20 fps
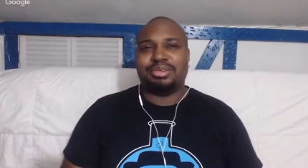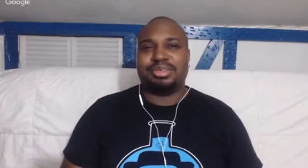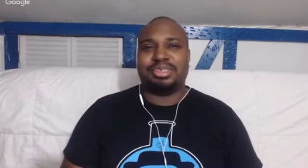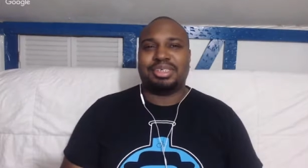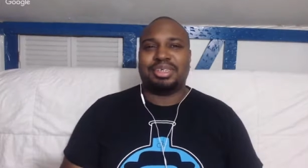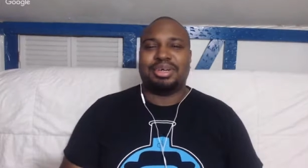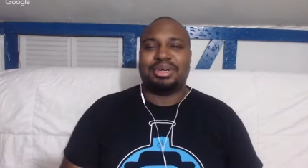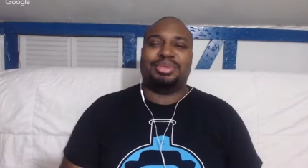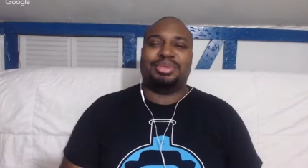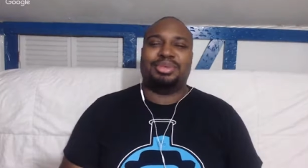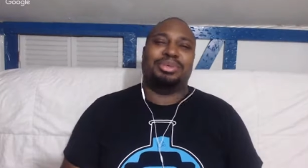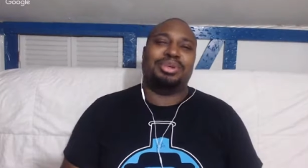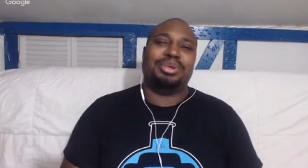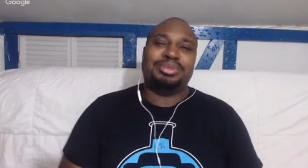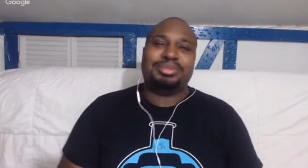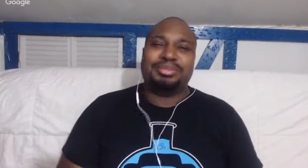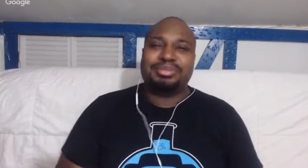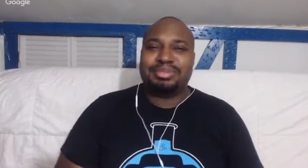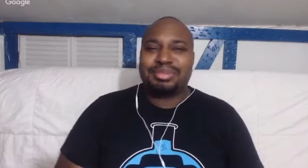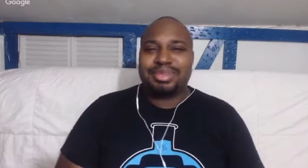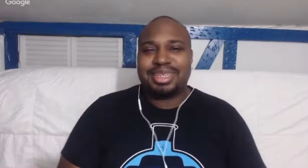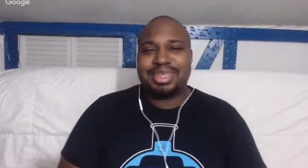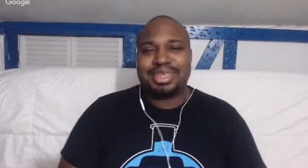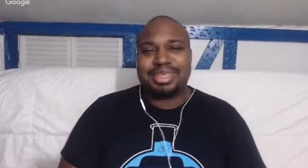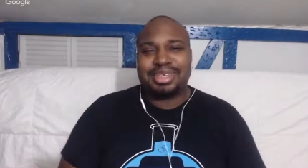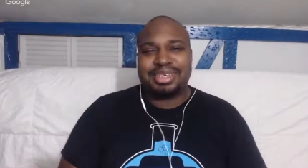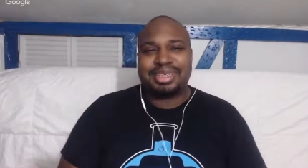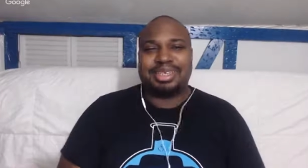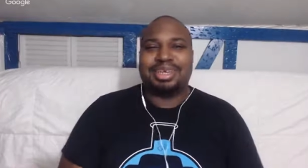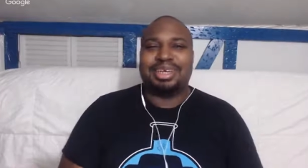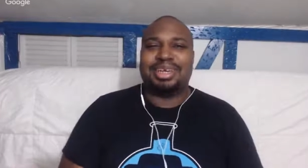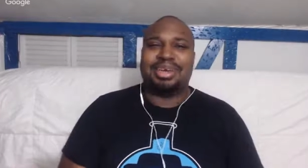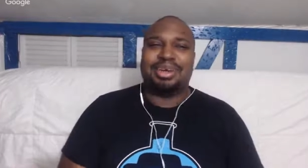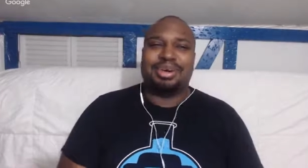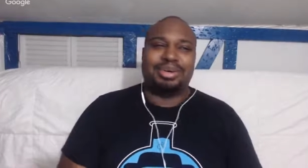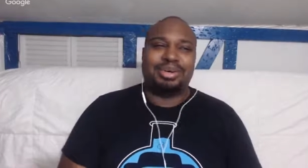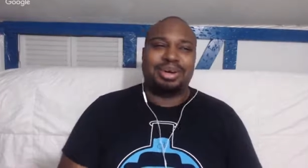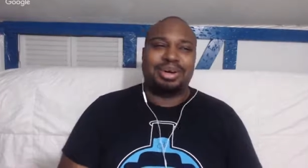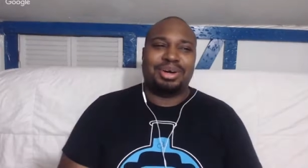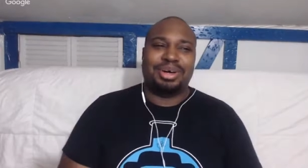So, you
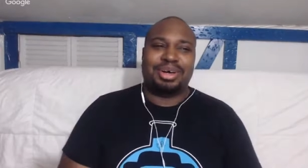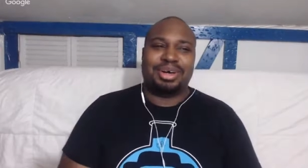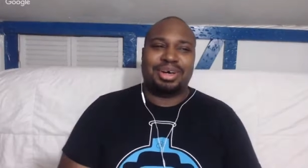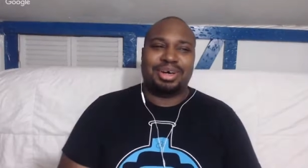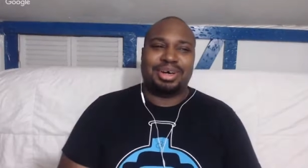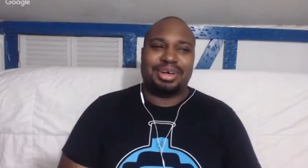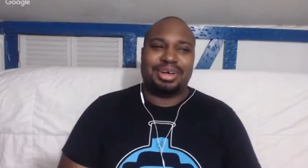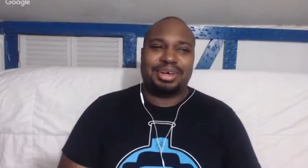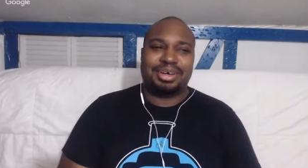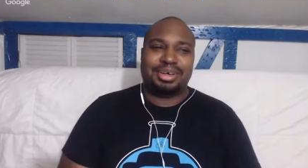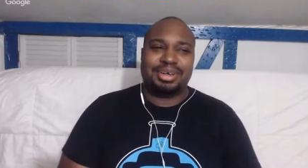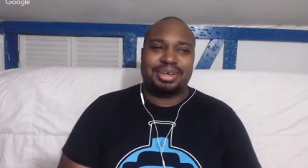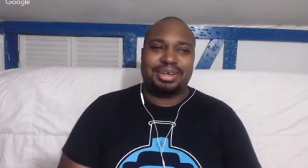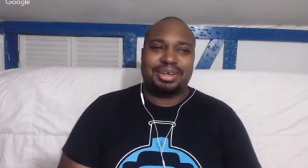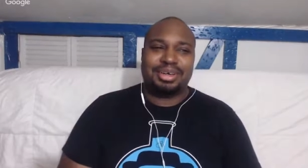know, uh,